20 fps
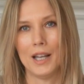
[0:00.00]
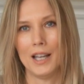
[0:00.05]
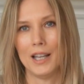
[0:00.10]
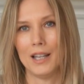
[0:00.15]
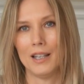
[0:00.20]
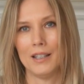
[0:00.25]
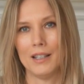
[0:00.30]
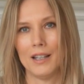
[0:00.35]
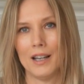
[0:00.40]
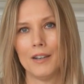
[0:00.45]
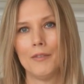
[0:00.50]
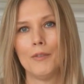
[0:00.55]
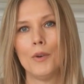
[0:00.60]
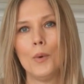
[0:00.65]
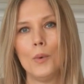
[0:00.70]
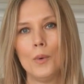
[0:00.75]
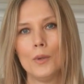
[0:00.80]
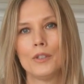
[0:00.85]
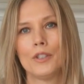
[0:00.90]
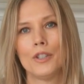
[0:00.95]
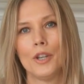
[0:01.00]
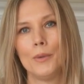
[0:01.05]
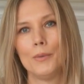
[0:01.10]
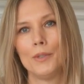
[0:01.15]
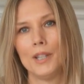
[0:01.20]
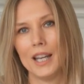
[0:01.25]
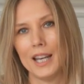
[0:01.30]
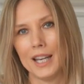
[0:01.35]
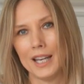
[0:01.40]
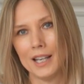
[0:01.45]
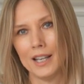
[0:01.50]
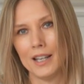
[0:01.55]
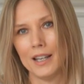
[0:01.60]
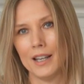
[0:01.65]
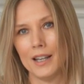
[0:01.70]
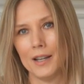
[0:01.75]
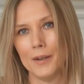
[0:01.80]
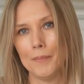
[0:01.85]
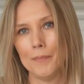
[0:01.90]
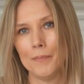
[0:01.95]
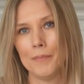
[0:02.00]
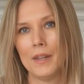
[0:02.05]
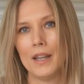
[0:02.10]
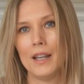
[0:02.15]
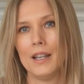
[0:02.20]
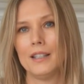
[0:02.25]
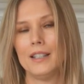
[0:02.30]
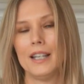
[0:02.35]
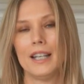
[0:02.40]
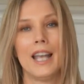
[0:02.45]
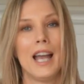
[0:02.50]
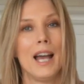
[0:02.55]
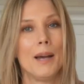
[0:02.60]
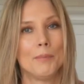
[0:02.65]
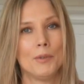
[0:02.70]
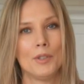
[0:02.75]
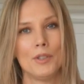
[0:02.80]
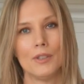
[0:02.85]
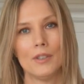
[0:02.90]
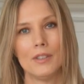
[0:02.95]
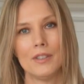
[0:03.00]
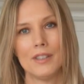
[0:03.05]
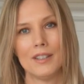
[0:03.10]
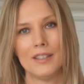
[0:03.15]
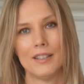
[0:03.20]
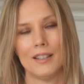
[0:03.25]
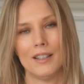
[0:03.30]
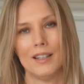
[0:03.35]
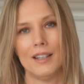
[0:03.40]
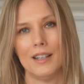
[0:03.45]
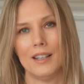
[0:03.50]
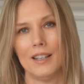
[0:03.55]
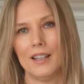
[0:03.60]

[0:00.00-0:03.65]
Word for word: and I've also taken the, the capsules.